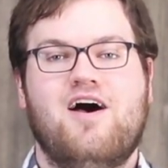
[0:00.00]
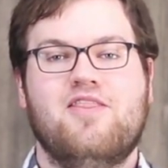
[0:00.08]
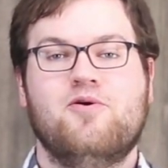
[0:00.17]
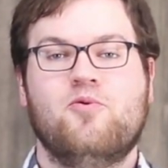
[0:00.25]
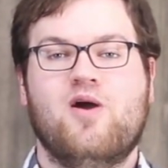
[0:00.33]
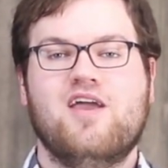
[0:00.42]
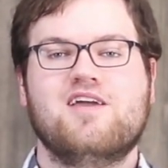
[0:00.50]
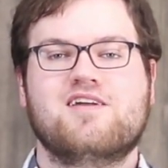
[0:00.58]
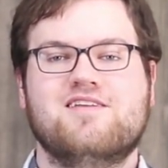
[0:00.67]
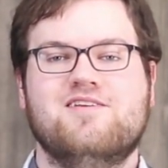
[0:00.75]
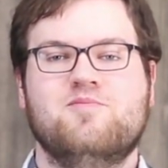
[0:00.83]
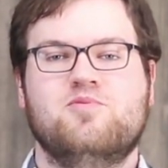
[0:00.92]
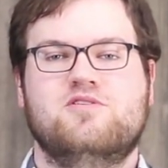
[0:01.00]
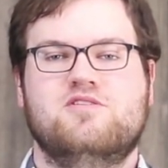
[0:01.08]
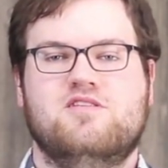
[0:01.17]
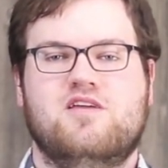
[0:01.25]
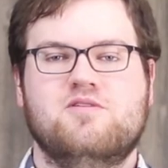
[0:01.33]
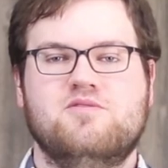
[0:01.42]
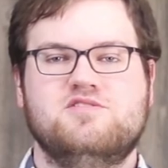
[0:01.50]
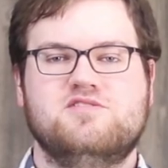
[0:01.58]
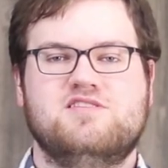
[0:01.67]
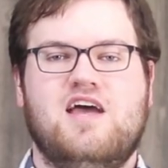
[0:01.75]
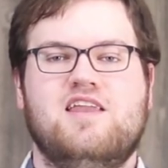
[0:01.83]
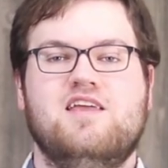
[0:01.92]
The way it can help you learn a language
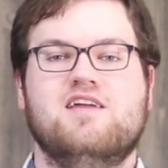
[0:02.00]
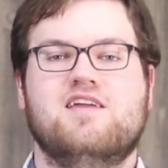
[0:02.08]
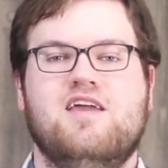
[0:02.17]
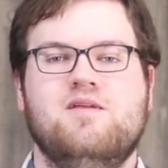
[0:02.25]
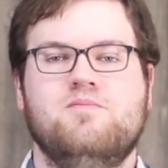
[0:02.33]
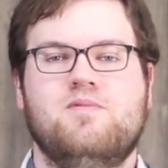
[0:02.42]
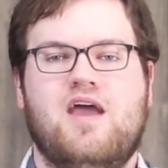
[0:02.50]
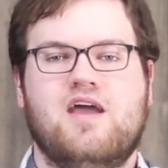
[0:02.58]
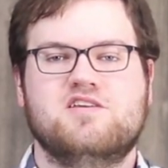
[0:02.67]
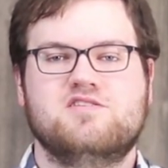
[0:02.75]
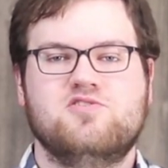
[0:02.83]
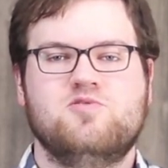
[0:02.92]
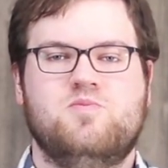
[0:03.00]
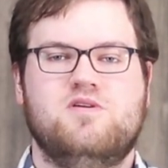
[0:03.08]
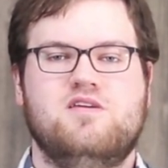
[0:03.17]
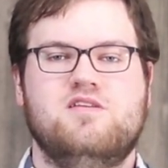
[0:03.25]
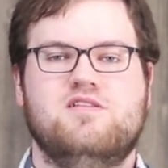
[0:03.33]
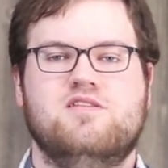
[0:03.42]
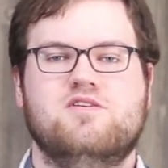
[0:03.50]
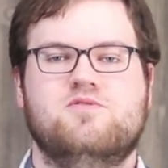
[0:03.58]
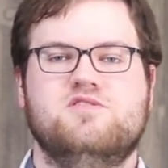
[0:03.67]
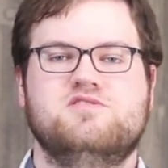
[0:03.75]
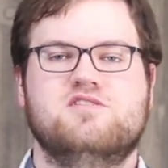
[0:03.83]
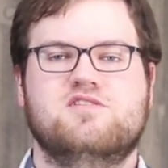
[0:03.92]
is that it can actually be
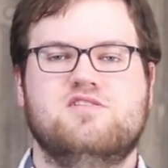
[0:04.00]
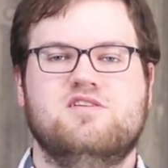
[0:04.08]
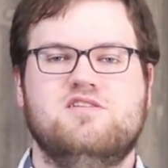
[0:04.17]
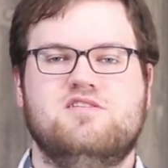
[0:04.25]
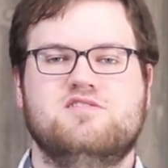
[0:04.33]
linguistically